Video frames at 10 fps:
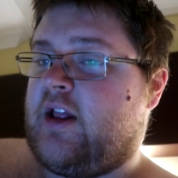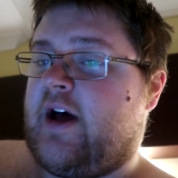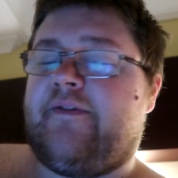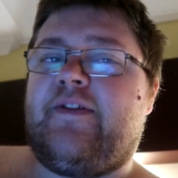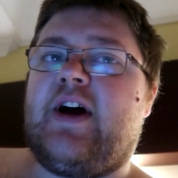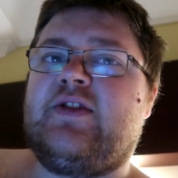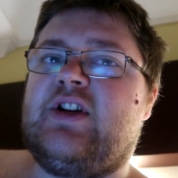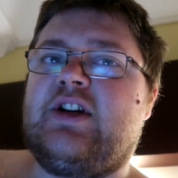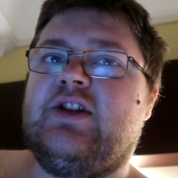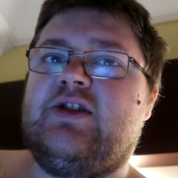like 5
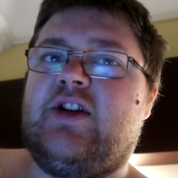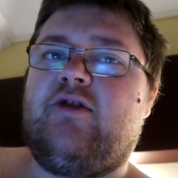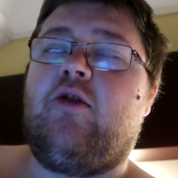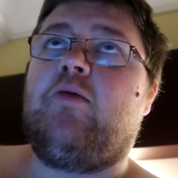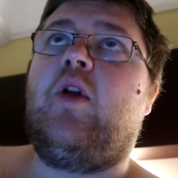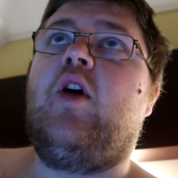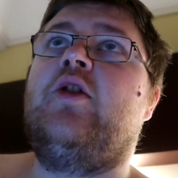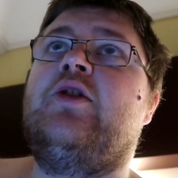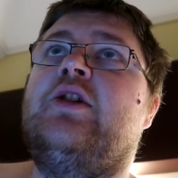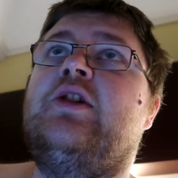seconds and they're
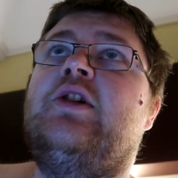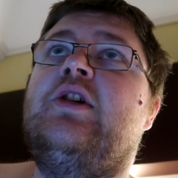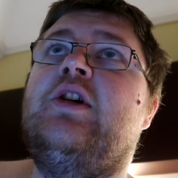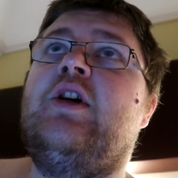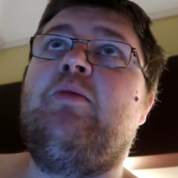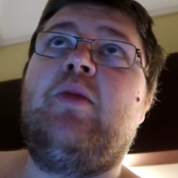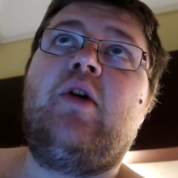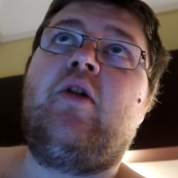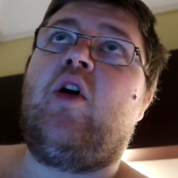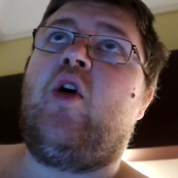uploaded.
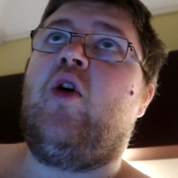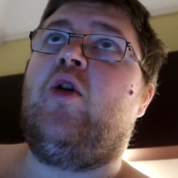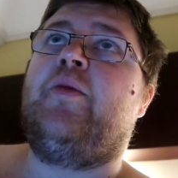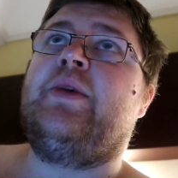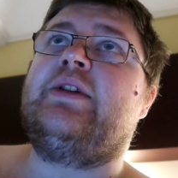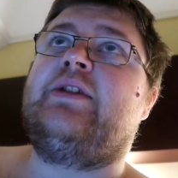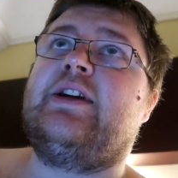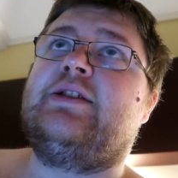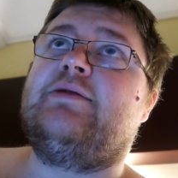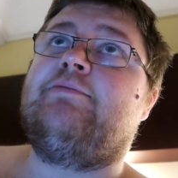But at home, it
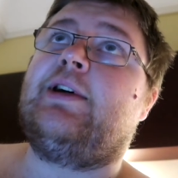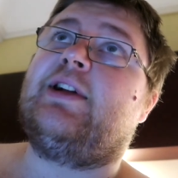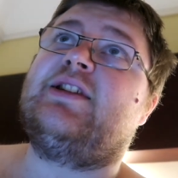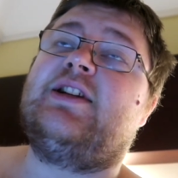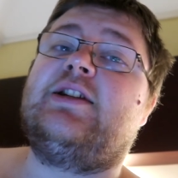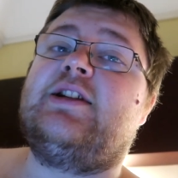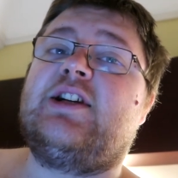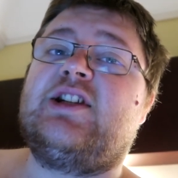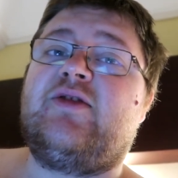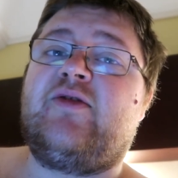takes
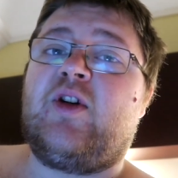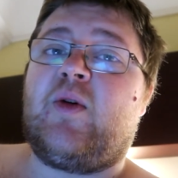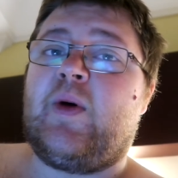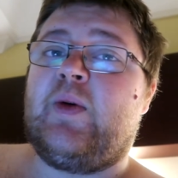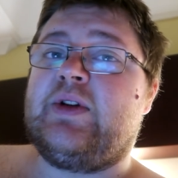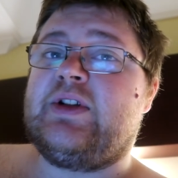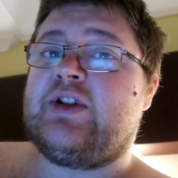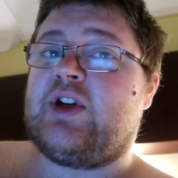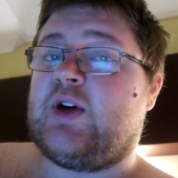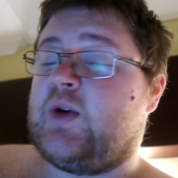a few hours.
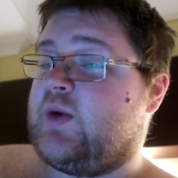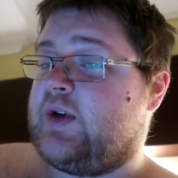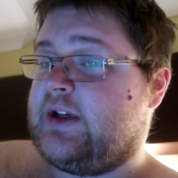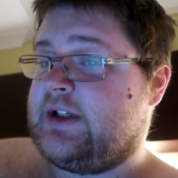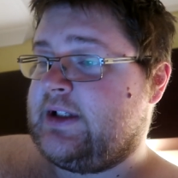So